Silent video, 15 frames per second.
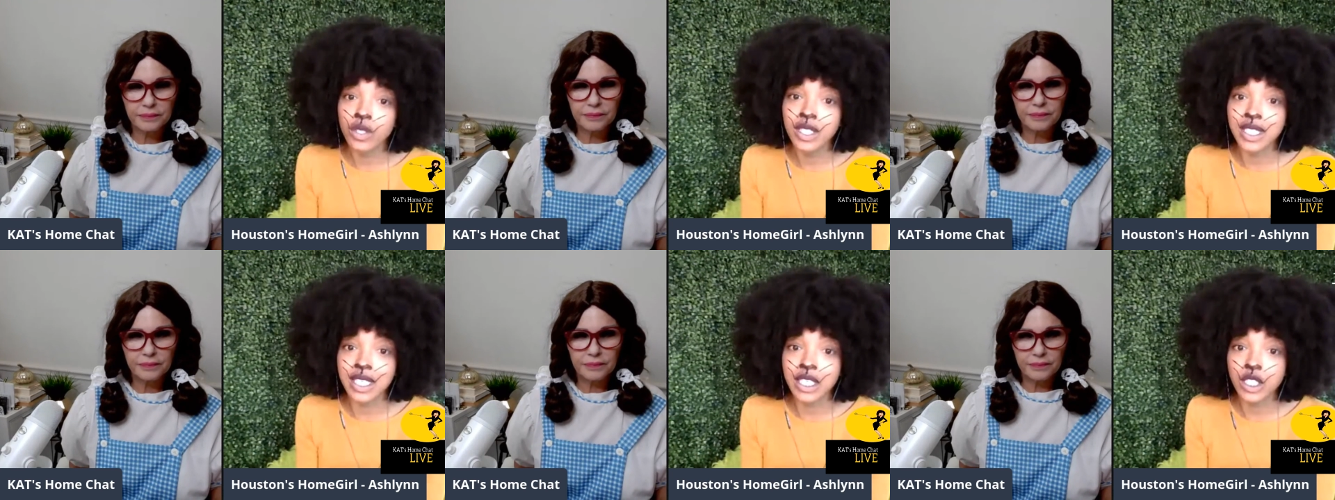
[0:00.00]

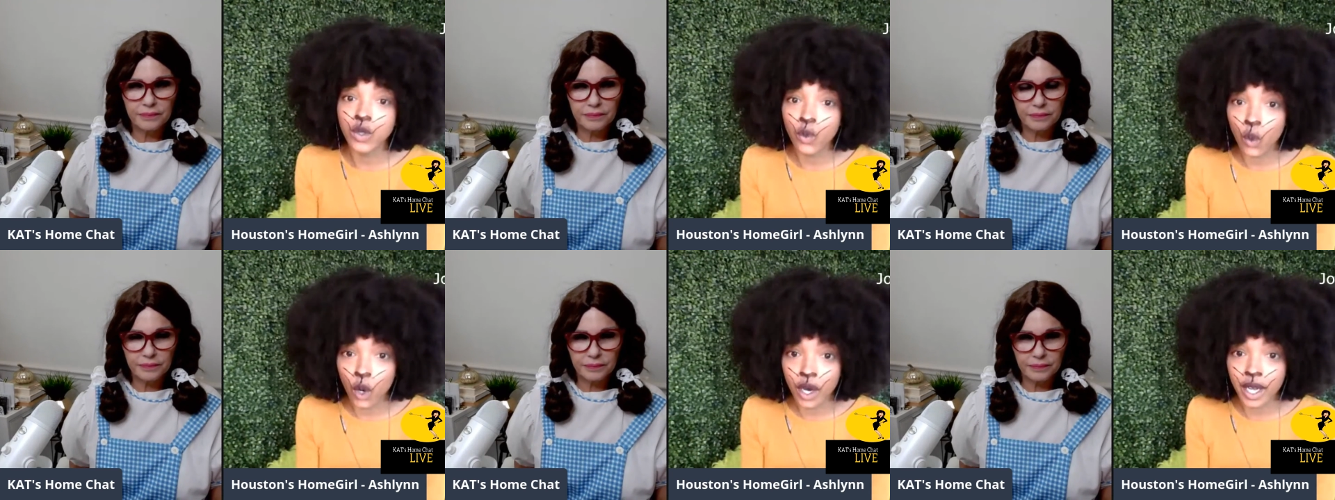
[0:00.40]
Speaker 1: six
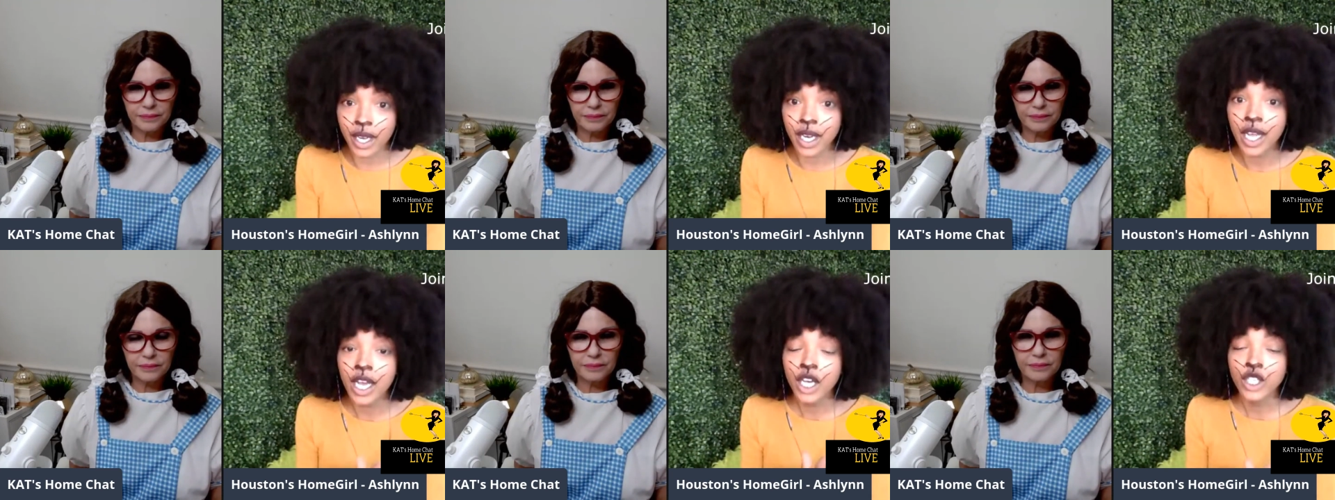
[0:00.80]

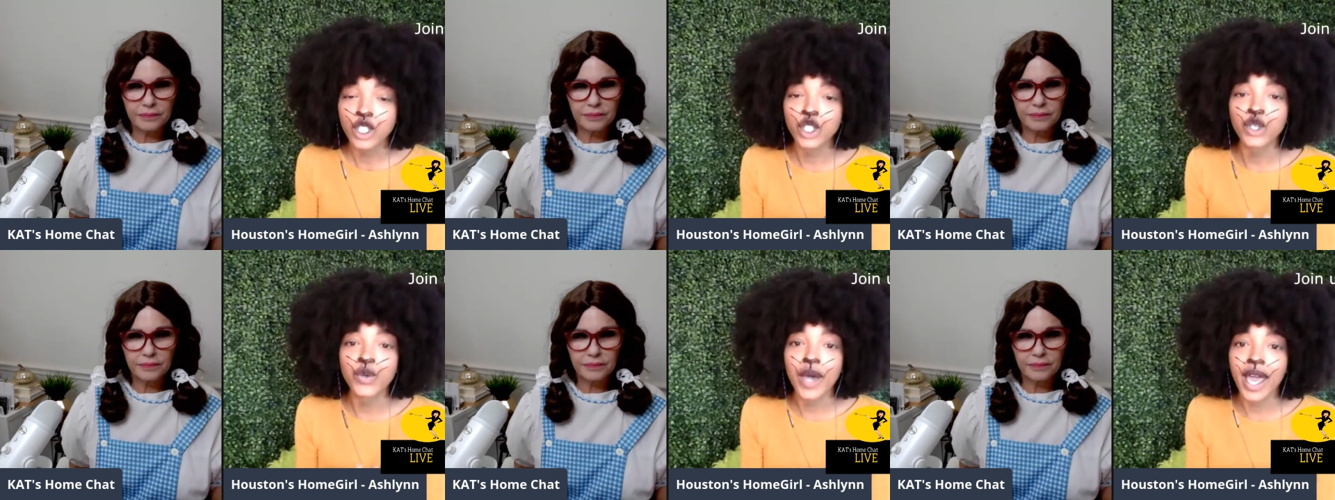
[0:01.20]
one,
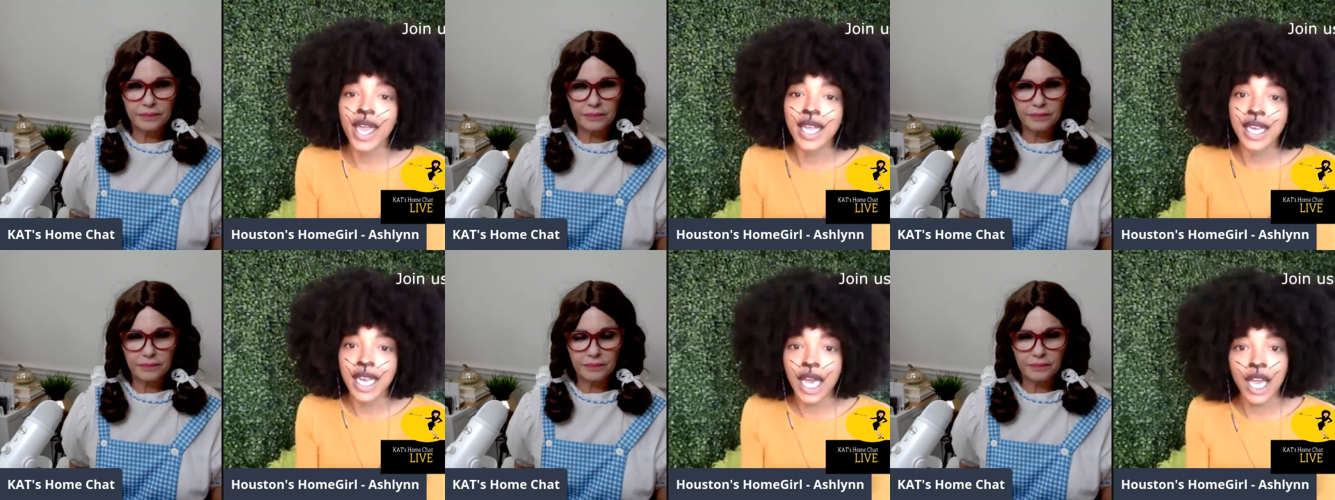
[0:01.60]
two
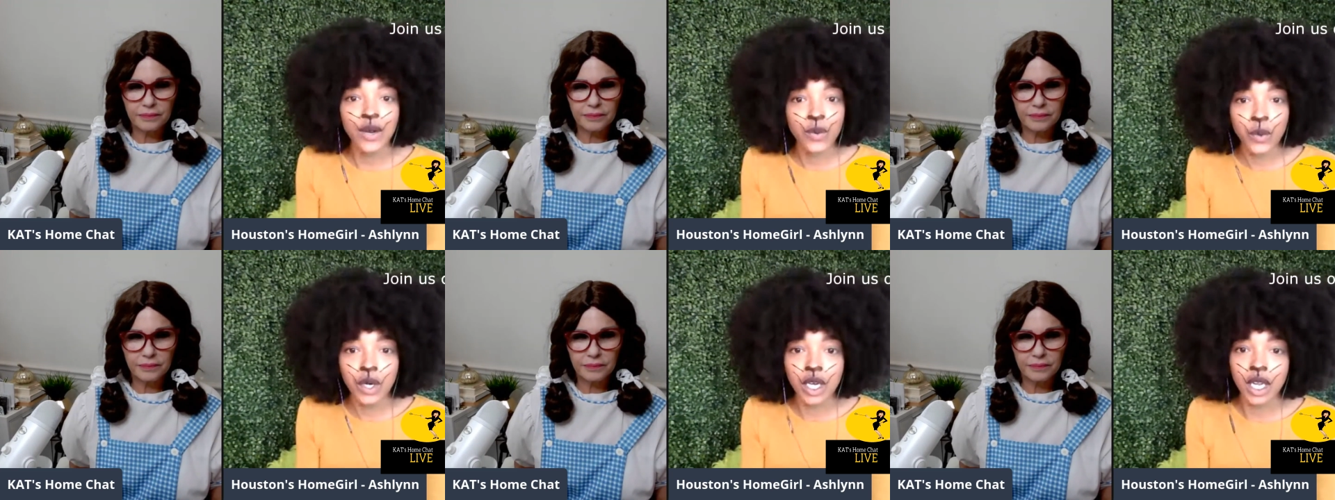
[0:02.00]
eight
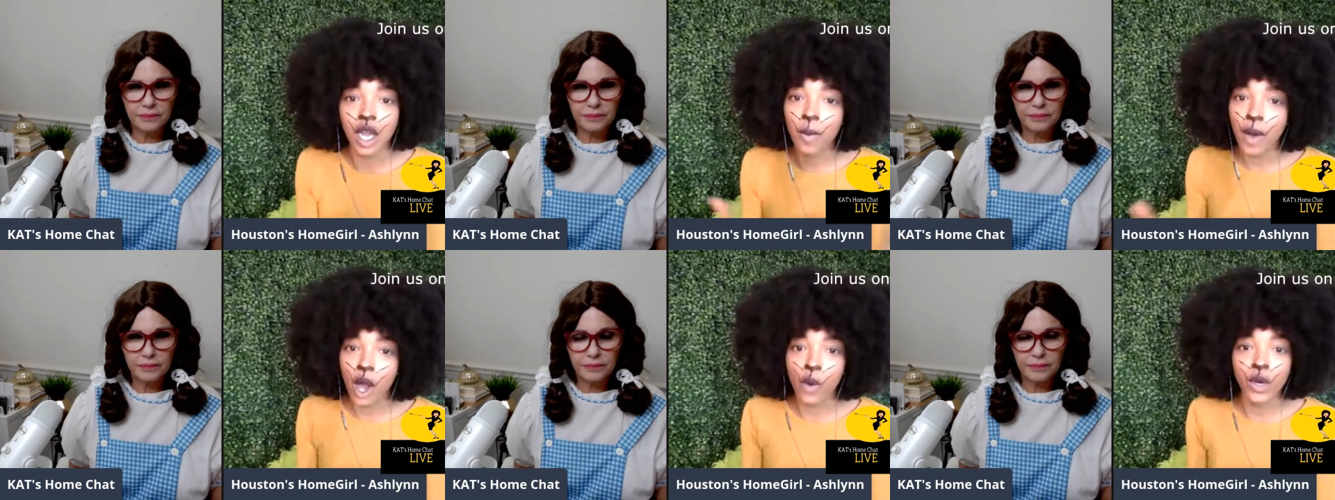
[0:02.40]
nine one.
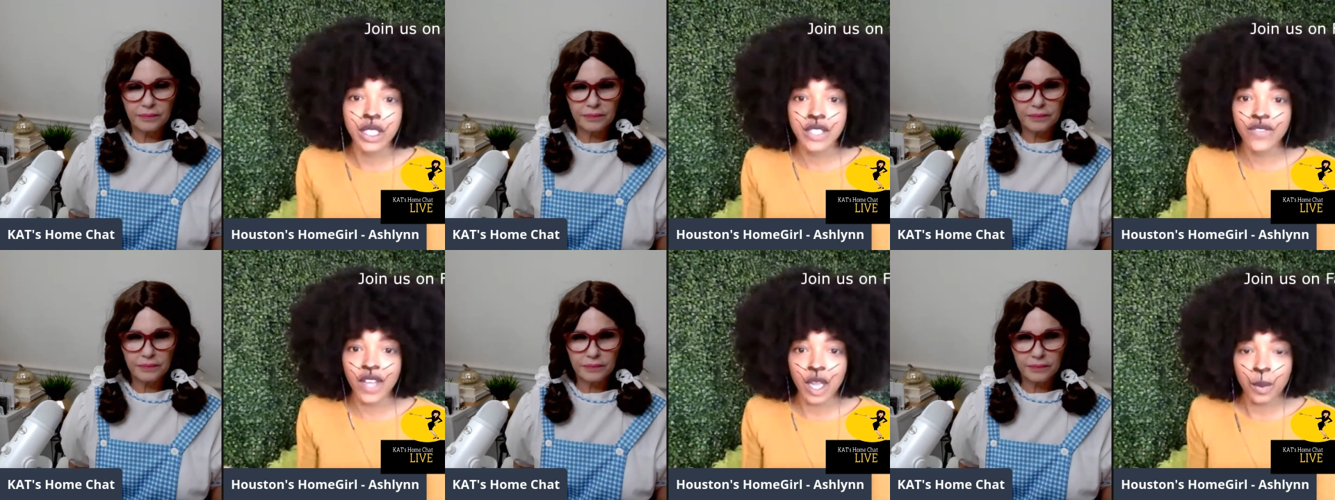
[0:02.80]
I'm
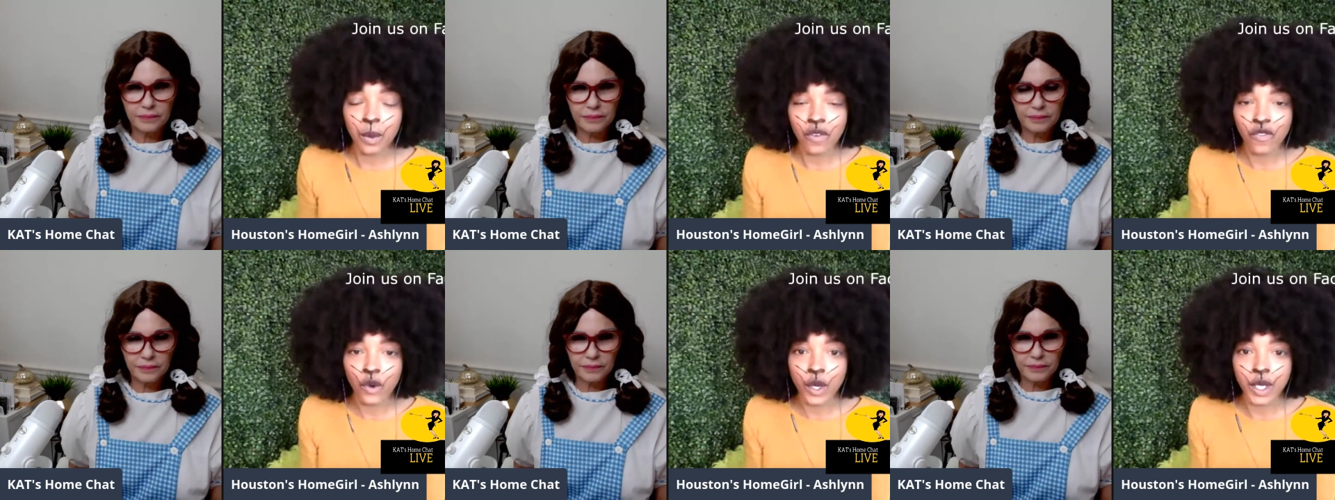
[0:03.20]
always
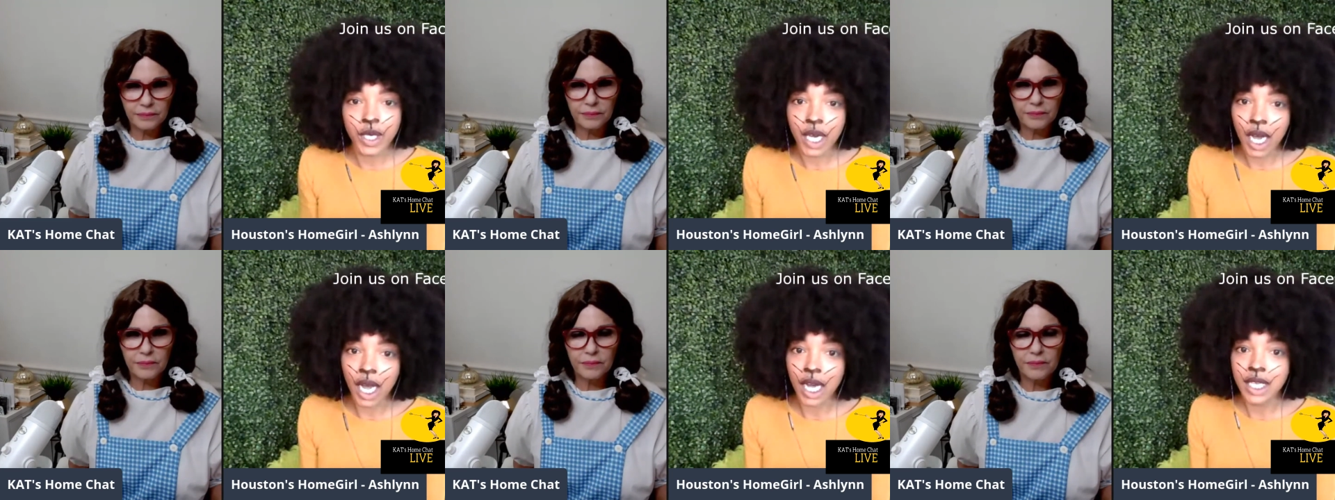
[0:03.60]
available for you
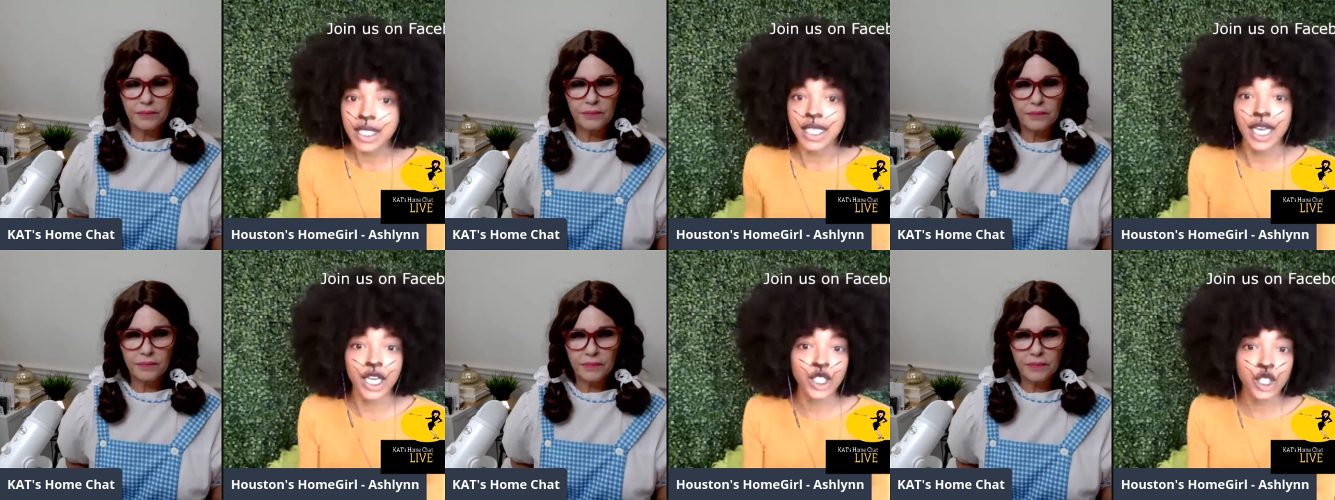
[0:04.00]
guys
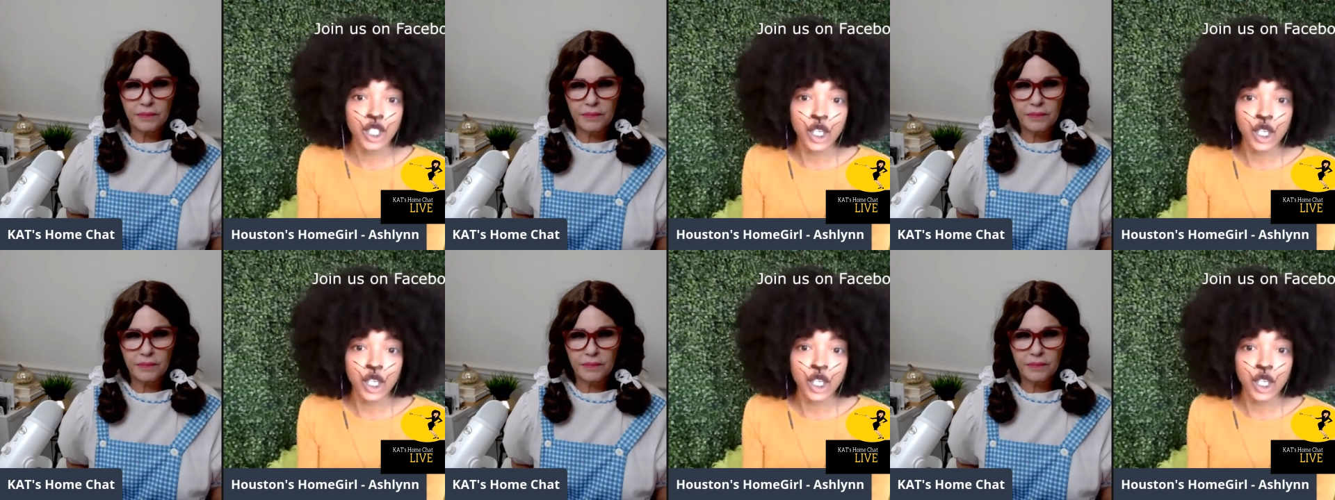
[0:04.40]
to answer